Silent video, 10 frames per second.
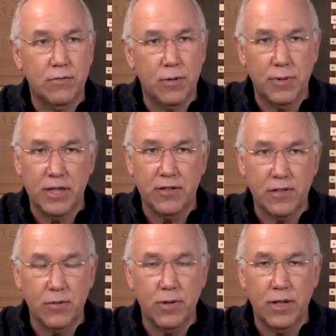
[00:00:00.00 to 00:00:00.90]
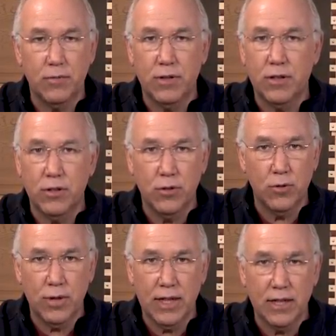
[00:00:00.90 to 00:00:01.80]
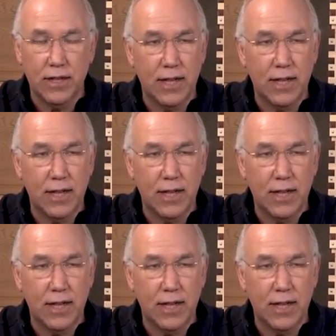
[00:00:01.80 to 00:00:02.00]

replace the queen with a new queen.